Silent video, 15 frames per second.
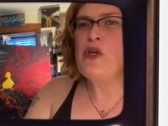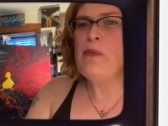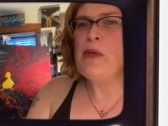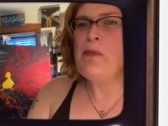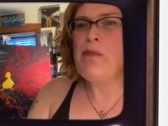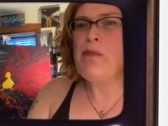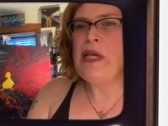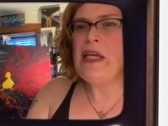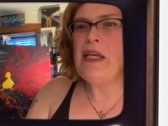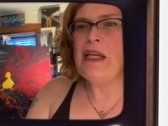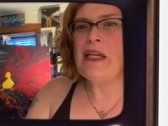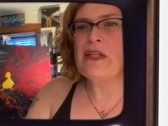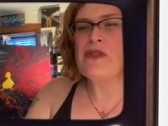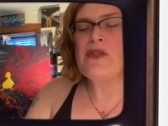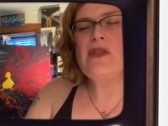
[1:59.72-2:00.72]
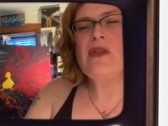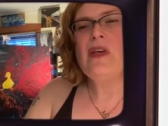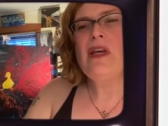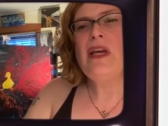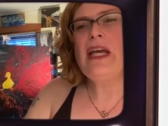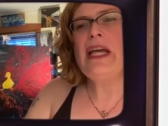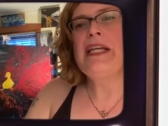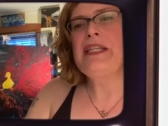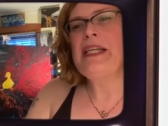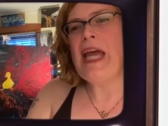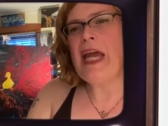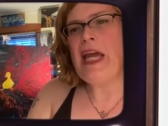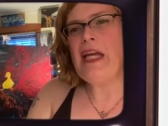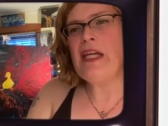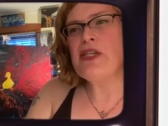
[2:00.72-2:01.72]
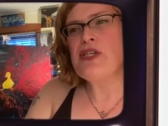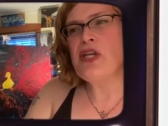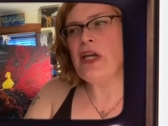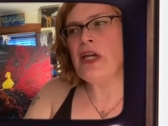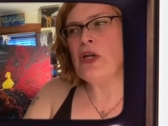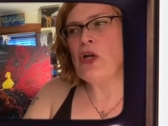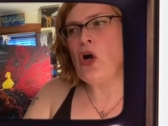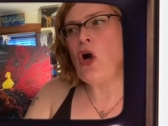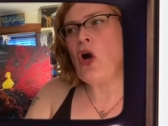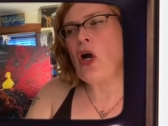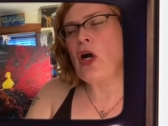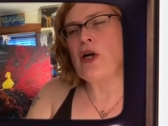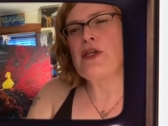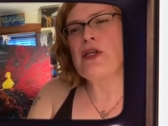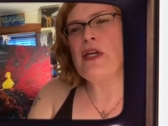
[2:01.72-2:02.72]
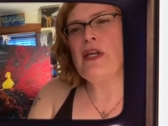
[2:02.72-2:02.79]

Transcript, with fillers: human beings engage in art